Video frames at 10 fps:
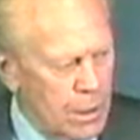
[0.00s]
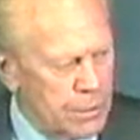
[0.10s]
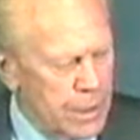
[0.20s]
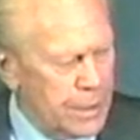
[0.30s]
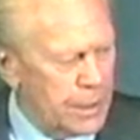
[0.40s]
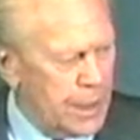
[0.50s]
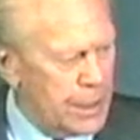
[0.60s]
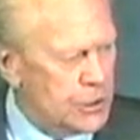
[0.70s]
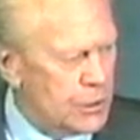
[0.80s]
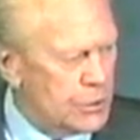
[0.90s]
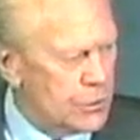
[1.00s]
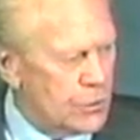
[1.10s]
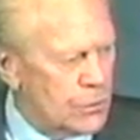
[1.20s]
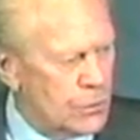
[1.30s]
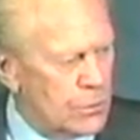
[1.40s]
a dedication
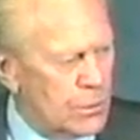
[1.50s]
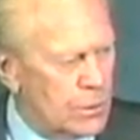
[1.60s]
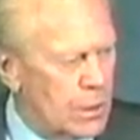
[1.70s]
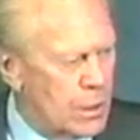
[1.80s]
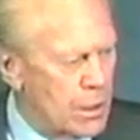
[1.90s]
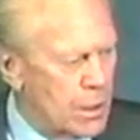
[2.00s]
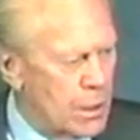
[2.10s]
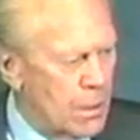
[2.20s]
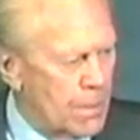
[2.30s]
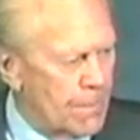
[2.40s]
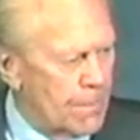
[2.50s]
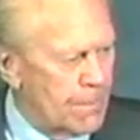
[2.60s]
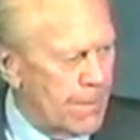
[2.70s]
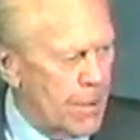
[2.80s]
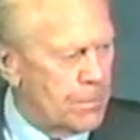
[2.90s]
to
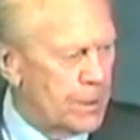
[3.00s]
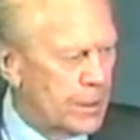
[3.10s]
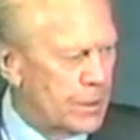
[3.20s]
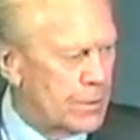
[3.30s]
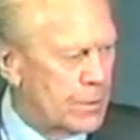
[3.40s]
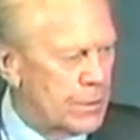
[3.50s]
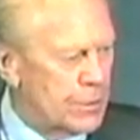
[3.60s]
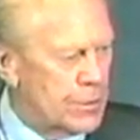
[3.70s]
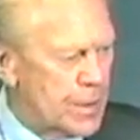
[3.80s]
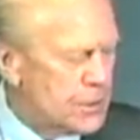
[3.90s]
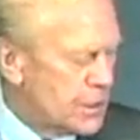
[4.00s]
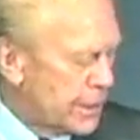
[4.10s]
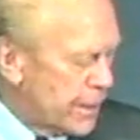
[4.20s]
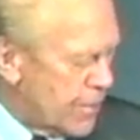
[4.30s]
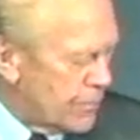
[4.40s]
helping at the
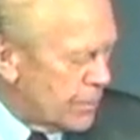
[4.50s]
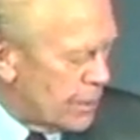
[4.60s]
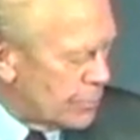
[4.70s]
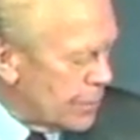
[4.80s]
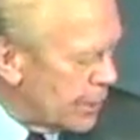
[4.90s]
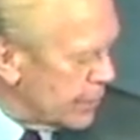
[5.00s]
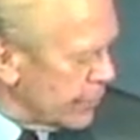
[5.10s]
domestic level that we could